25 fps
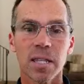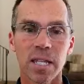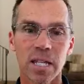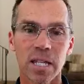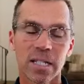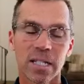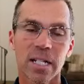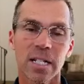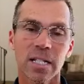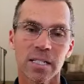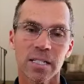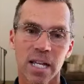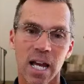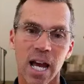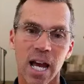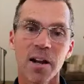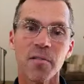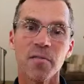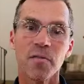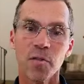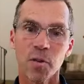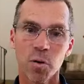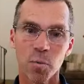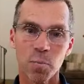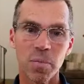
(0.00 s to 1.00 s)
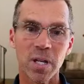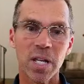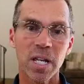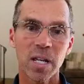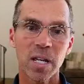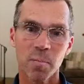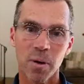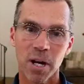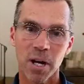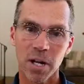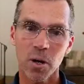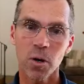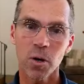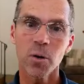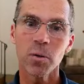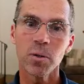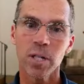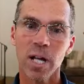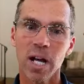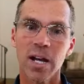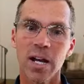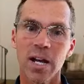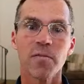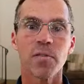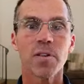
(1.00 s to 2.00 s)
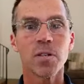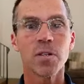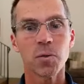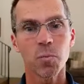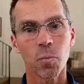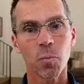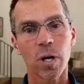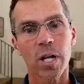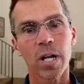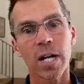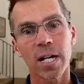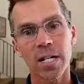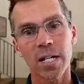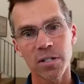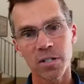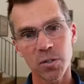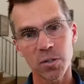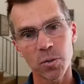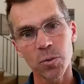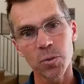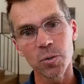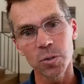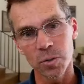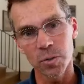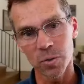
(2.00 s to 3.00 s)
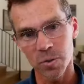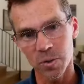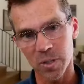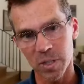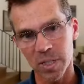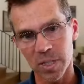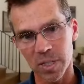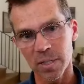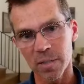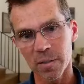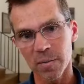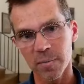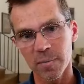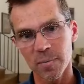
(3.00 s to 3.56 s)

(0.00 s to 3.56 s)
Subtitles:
that it's had for me in my own life is when I do lose it,